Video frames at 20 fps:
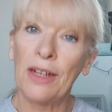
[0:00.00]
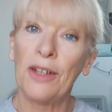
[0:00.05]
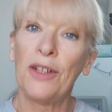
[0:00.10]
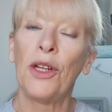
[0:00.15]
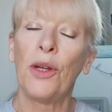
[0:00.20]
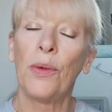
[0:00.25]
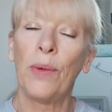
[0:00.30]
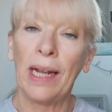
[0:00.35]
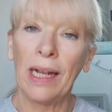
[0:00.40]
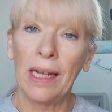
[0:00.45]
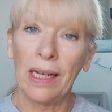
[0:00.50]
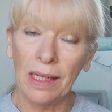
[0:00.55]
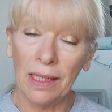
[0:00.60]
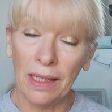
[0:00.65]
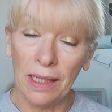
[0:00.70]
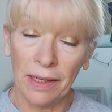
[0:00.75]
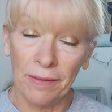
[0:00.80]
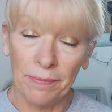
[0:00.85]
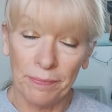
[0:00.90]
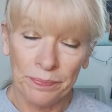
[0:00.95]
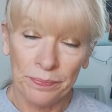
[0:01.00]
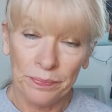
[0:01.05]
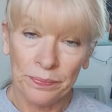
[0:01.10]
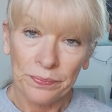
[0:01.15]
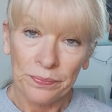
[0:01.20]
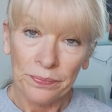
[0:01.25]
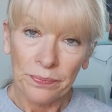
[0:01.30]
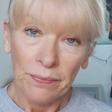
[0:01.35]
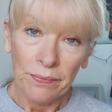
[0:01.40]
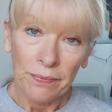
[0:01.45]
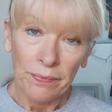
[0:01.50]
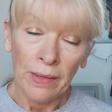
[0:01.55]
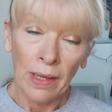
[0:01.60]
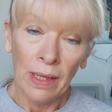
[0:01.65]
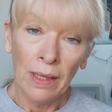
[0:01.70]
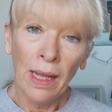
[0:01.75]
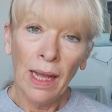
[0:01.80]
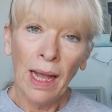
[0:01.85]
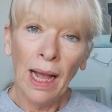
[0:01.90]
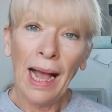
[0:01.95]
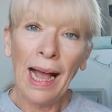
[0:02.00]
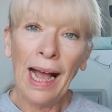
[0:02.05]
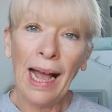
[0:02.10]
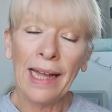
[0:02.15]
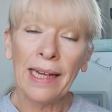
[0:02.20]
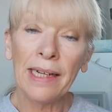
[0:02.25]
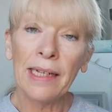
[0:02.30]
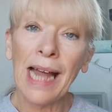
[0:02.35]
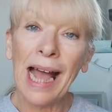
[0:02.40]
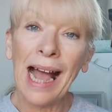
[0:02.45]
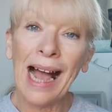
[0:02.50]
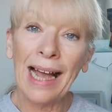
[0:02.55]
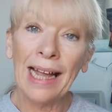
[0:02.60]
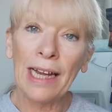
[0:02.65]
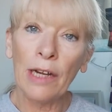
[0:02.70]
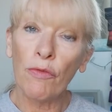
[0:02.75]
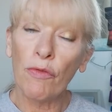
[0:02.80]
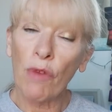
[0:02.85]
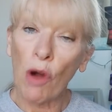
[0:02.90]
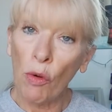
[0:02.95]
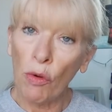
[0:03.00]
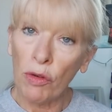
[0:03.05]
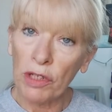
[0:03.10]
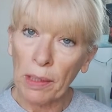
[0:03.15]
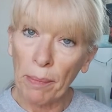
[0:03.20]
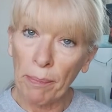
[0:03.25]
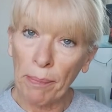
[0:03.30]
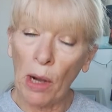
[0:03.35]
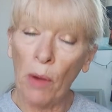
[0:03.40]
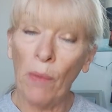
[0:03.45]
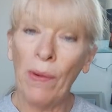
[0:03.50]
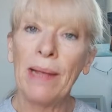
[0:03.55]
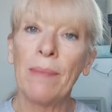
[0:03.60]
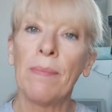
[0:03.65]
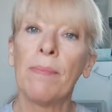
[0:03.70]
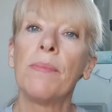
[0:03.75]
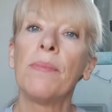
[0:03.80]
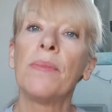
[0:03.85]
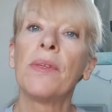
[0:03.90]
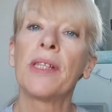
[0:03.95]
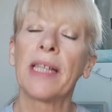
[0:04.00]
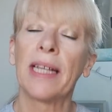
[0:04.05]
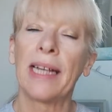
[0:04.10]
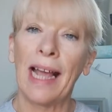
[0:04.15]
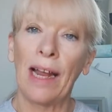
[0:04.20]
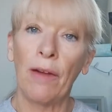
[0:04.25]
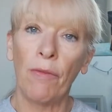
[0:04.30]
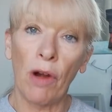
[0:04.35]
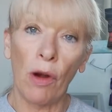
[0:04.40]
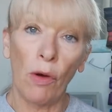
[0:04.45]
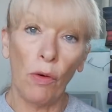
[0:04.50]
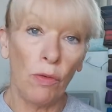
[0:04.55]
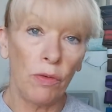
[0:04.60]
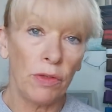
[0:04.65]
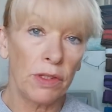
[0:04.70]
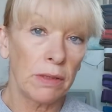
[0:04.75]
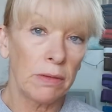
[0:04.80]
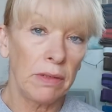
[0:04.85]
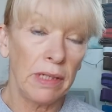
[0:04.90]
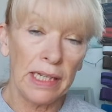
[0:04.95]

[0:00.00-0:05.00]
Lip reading: and 2 in colour. And I wrote poems, and I wrote,